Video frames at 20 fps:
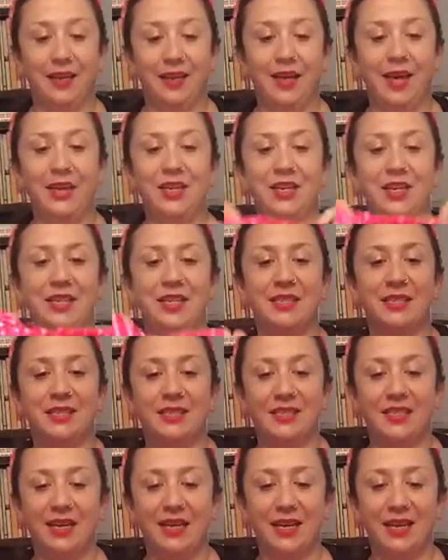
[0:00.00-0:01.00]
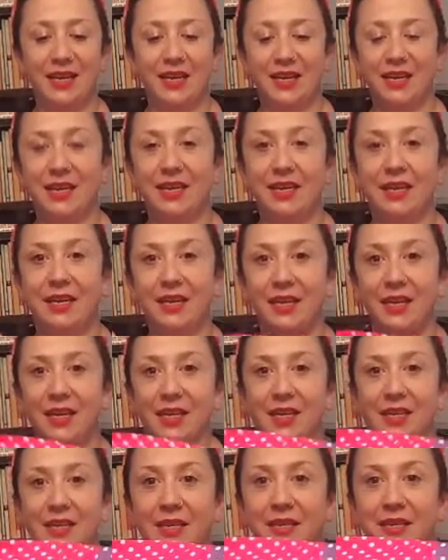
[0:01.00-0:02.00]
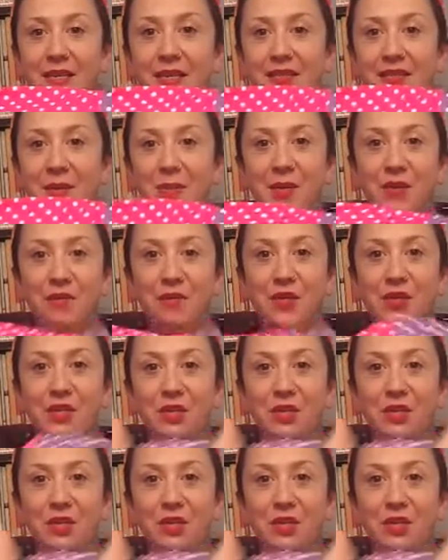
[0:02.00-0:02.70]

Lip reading: And you can see some of it,